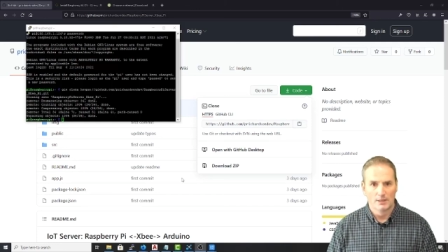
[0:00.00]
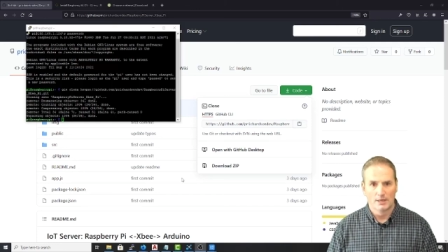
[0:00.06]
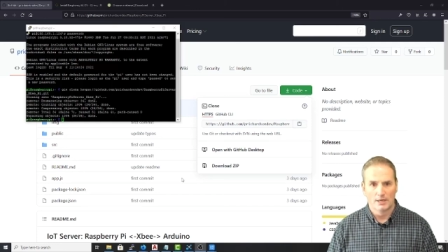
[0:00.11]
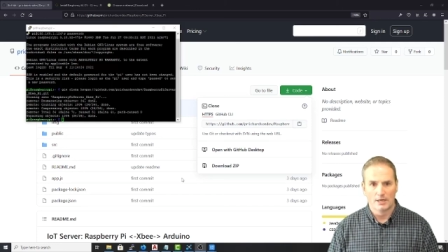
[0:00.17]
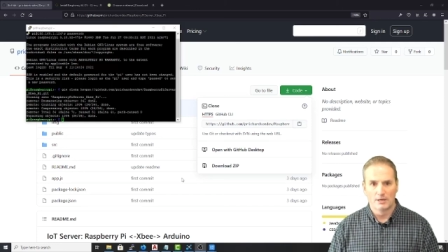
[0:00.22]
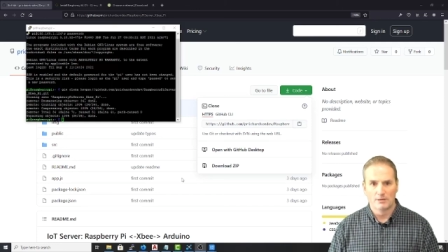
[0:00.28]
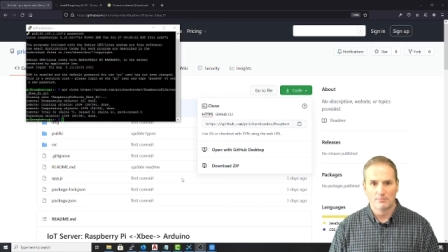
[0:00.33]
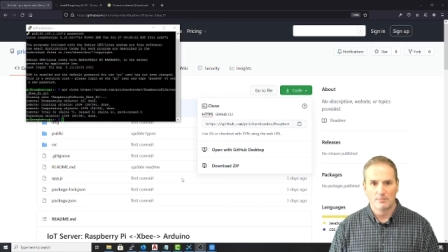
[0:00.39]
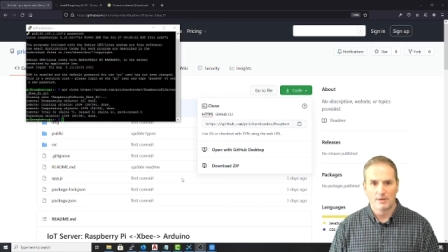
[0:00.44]

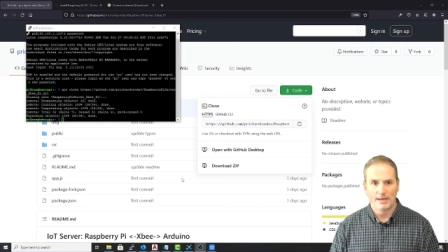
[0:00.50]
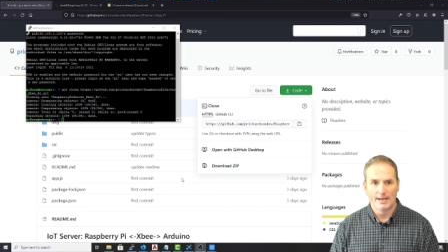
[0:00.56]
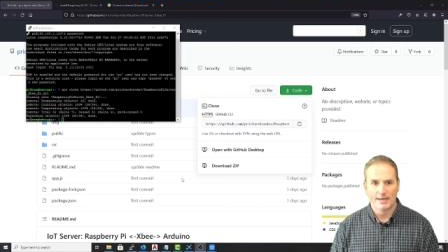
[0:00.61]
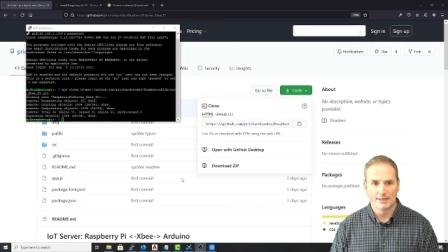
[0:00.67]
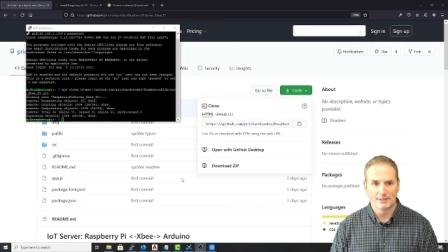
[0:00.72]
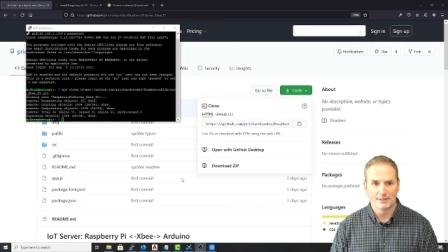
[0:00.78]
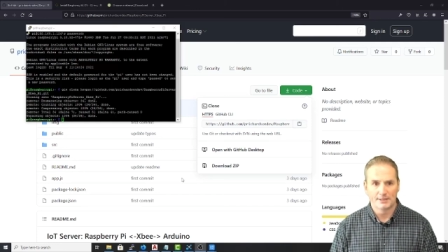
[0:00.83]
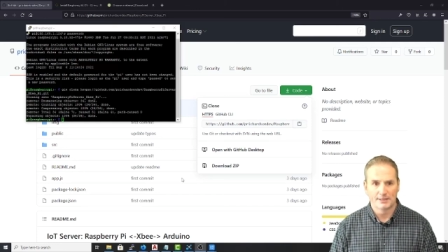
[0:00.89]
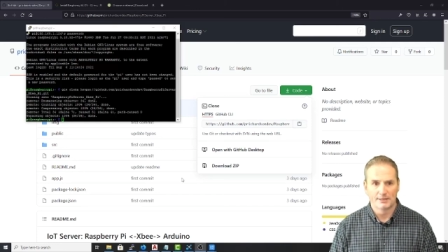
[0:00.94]

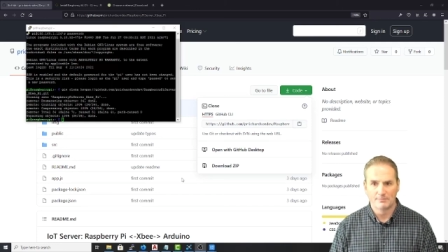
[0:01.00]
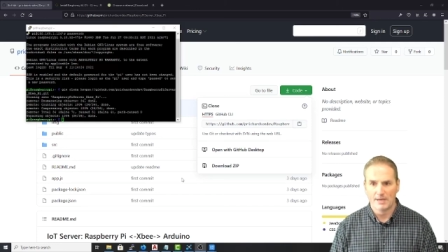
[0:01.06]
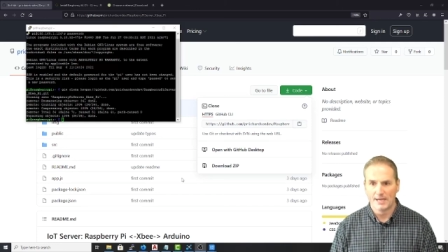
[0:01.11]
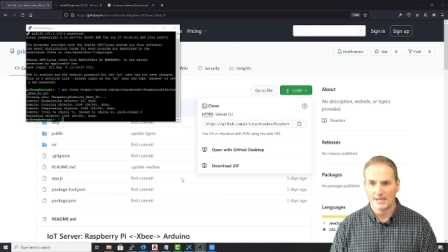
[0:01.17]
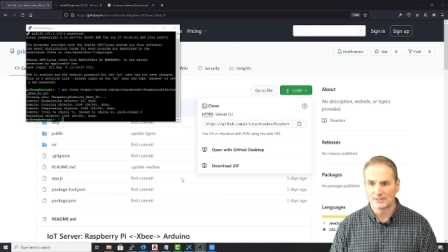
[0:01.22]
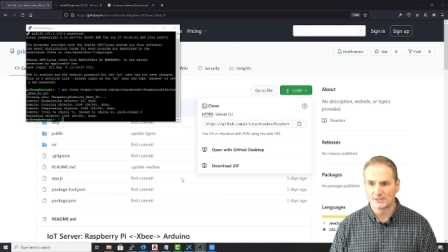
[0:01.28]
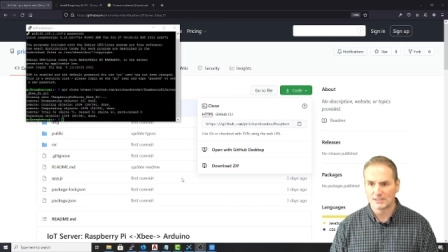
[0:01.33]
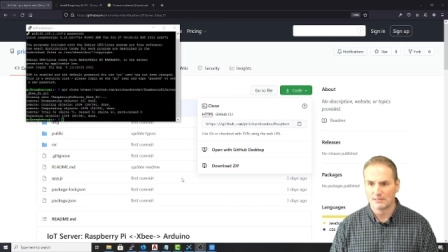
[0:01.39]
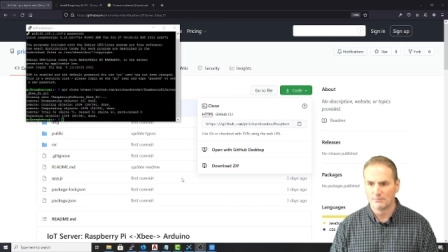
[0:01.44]

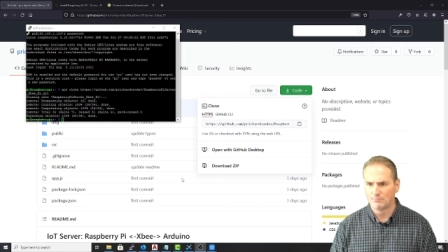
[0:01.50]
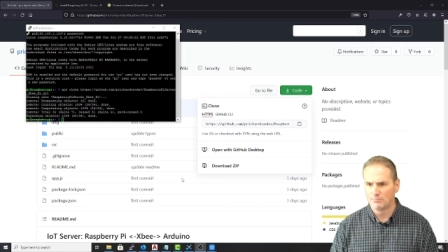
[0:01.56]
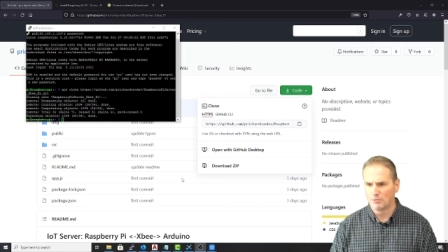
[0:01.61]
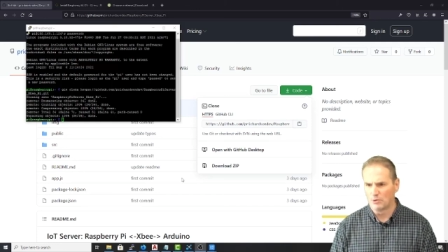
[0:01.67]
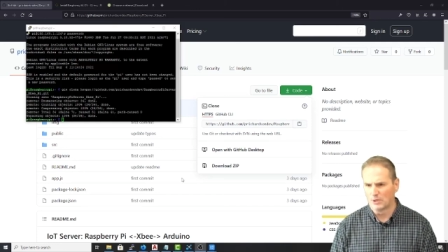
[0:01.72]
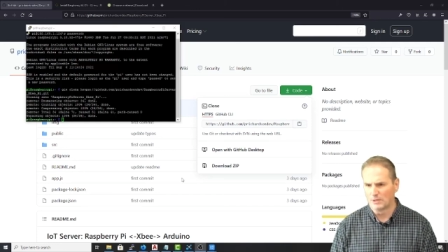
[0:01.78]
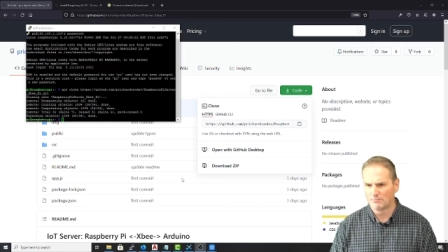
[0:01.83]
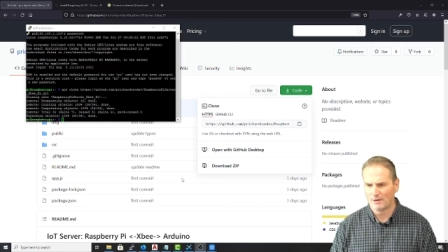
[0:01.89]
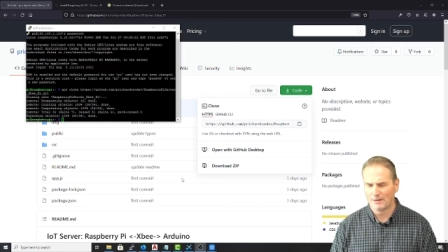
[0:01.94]
at some point.